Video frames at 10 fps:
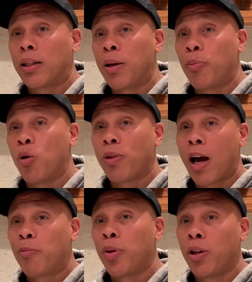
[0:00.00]
they both
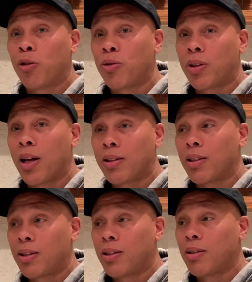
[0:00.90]
have pillars as a
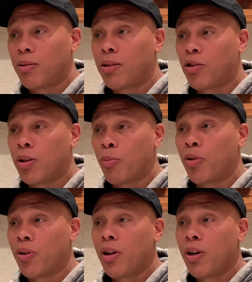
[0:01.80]
symbol.